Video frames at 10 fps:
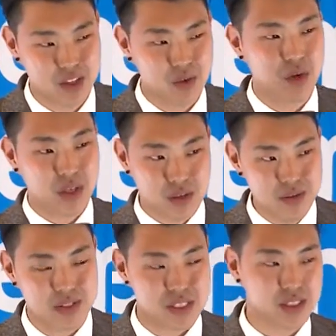Do you want to
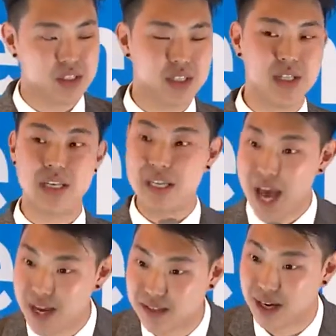use this? And she said,
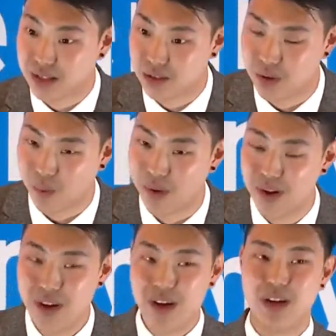"Yes, I do."
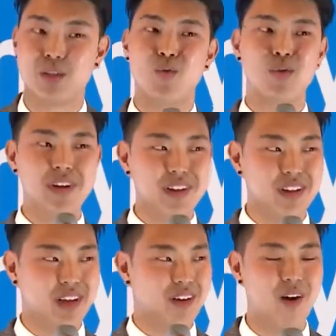I said,
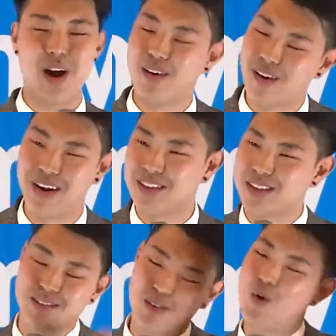"Really? All right,
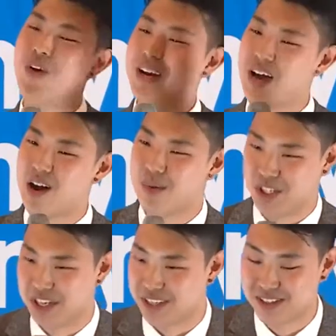let's go find out how
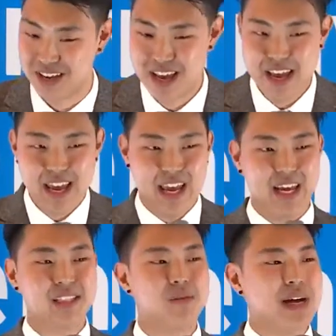much it is."
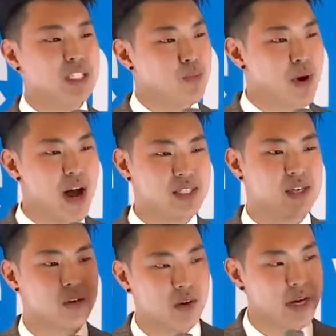And to my surprise,
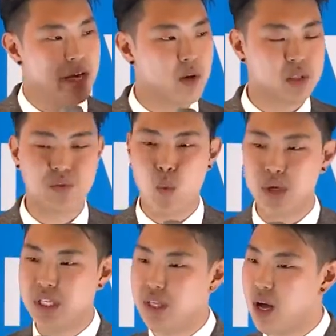in Korea, it was
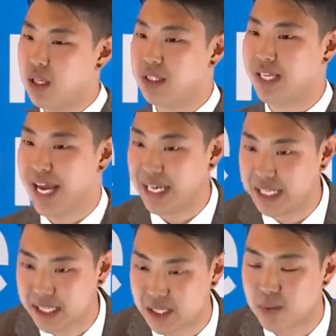
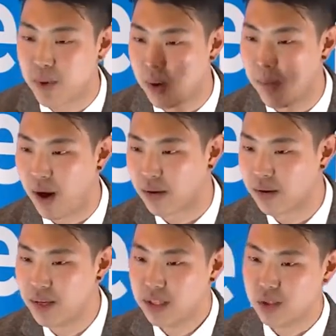$14.80 per
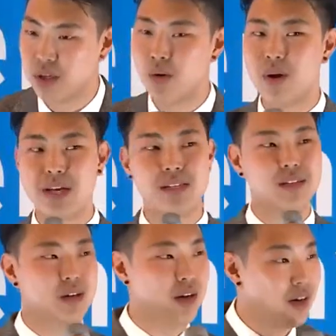bottle. So you know what I said
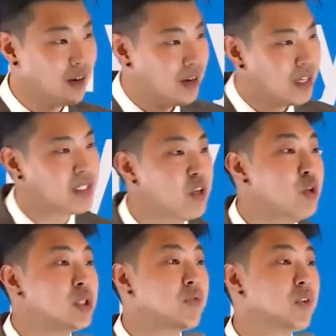to her? I said,
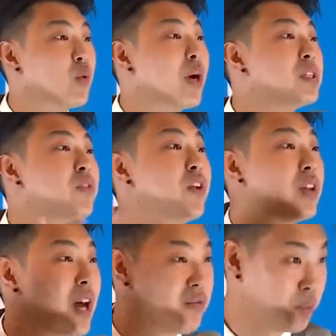"Use it for the rest of your
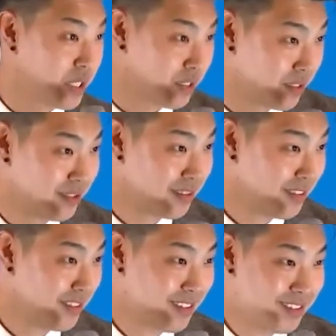life, please."
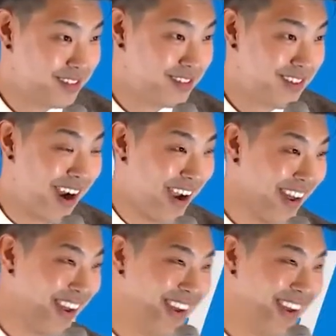All right?